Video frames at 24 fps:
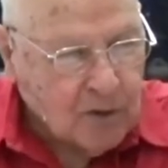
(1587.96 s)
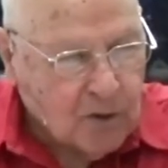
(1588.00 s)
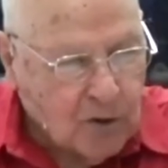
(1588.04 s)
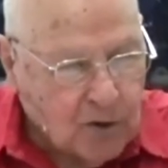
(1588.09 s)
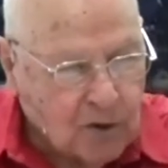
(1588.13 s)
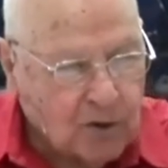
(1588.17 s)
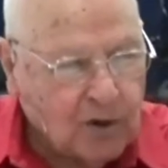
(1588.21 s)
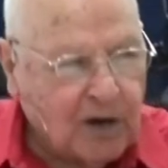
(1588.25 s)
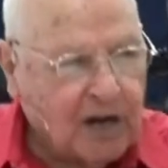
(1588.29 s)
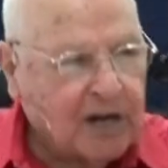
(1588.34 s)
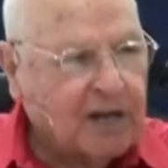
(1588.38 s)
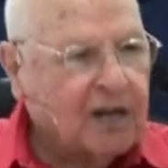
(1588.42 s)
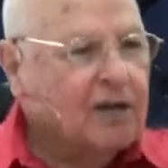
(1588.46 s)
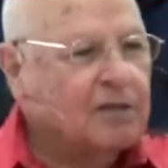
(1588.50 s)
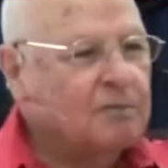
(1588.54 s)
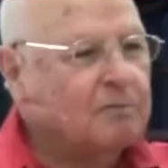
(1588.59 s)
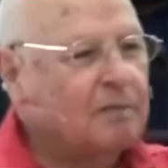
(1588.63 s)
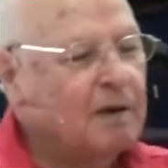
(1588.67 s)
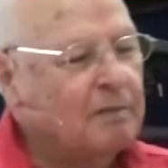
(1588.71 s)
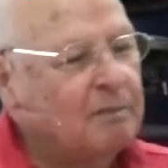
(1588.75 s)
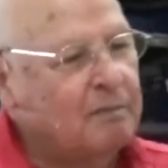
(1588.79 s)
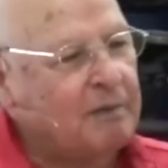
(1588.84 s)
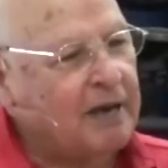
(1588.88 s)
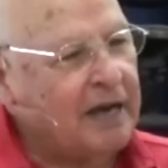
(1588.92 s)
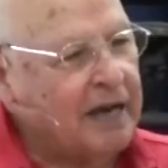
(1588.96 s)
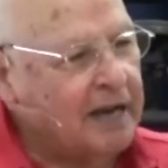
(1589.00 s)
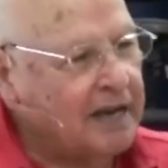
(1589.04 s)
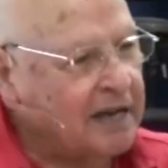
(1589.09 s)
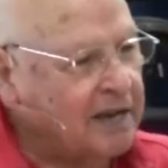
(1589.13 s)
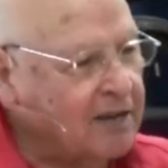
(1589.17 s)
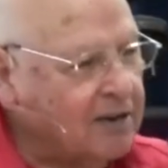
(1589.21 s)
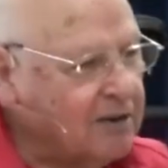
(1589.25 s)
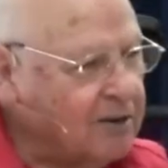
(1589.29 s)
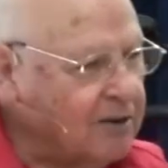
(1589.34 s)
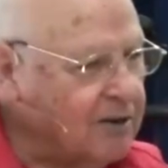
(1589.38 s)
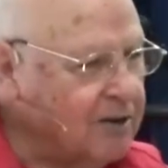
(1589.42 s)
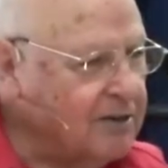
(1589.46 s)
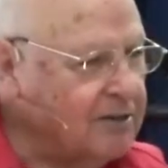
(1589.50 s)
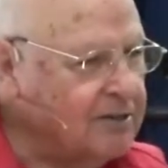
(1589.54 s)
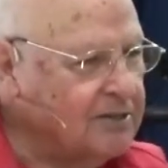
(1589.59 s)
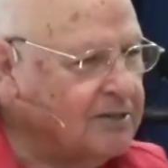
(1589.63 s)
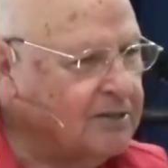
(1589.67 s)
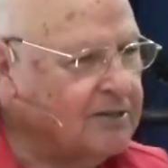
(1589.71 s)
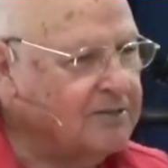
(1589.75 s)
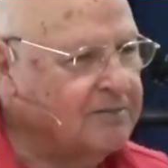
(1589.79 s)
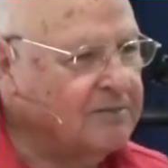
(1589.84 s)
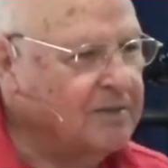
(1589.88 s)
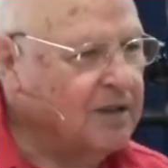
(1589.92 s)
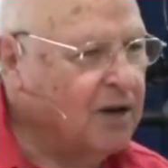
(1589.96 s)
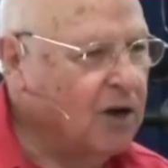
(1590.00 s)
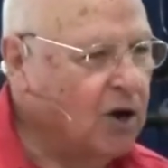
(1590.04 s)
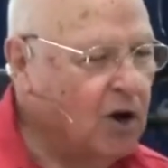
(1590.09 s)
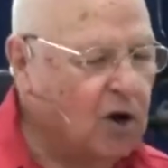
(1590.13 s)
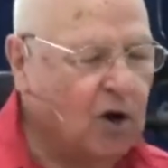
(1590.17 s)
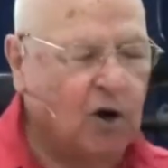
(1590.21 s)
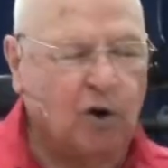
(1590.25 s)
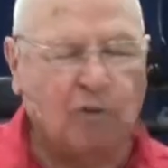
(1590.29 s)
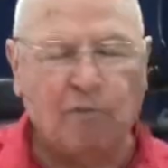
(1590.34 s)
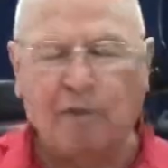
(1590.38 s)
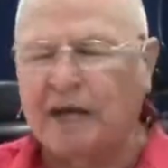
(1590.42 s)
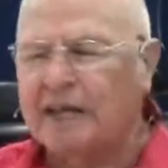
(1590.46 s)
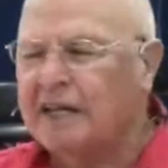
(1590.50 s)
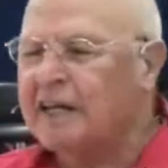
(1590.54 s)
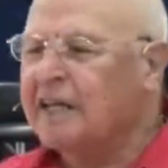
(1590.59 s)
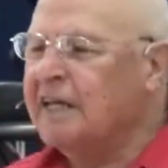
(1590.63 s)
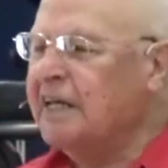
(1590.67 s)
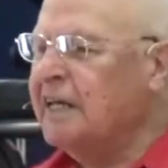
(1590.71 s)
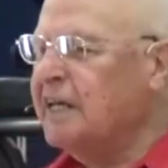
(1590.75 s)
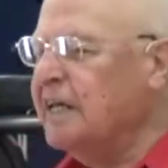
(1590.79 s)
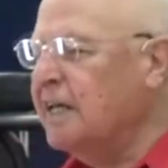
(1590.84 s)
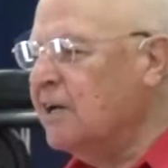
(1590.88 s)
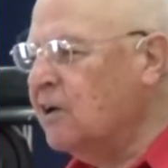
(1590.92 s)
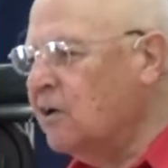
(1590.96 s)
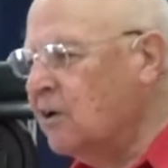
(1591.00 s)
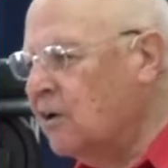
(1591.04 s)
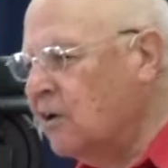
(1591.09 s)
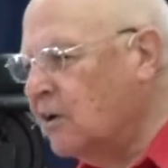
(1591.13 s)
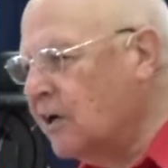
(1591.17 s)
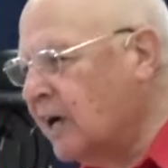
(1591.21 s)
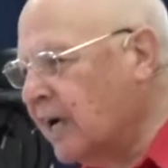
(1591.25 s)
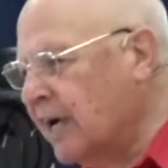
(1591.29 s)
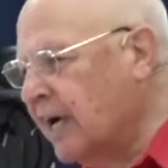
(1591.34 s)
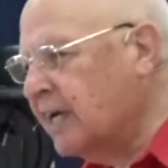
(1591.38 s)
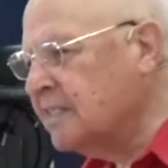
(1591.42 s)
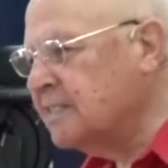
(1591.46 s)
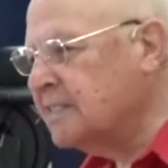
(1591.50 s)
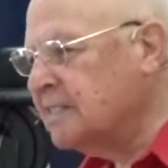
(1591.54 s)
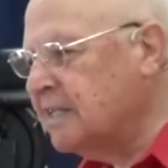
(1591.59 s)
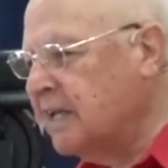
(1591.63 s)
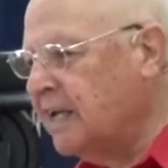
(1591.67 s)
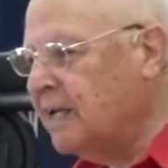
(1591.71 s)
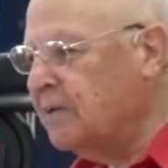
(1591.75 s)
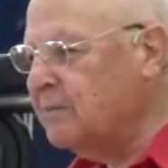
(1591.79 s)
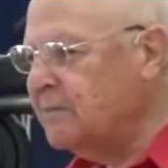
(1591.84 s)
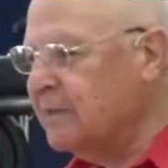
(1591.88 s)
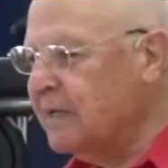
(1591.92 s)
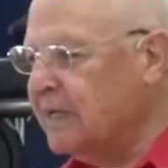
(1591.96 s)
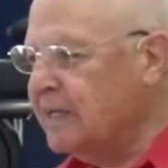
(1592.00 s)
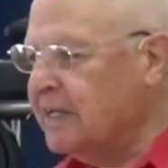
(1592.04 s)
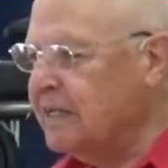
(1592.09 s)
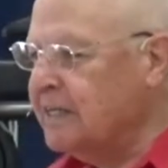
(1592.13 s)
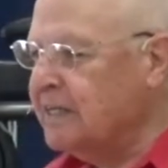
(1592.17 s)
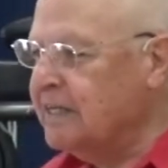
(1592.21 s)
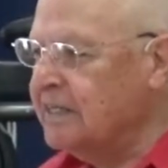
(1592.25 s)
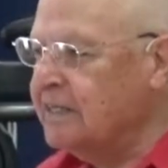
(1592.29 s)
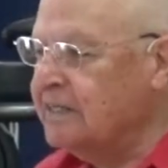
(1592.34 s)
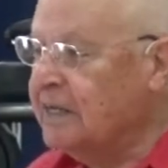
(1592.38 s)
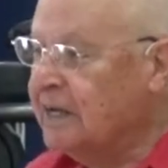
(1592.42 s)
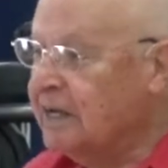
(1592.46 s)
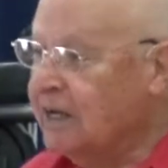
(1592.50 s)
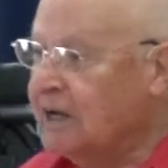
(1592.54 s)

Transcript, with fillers: Oh, I got my back, it hurts. Oh, my knee, oh, I can't stand my knee.